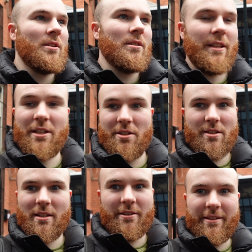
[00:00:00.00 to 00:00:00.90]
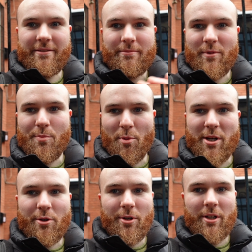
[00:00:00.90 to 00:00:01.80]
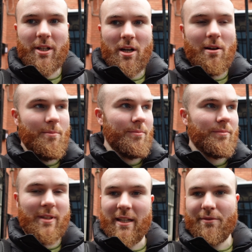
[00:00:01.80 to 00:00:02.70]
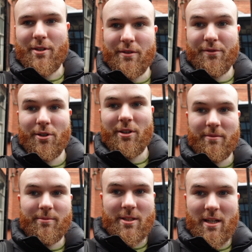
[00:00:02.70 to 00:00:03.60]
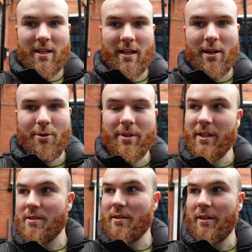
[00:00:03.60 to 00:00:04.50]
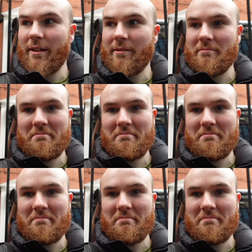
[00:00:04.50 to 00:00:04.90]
And they just like, you pre-order, come, they give you your food, you take it out, it's like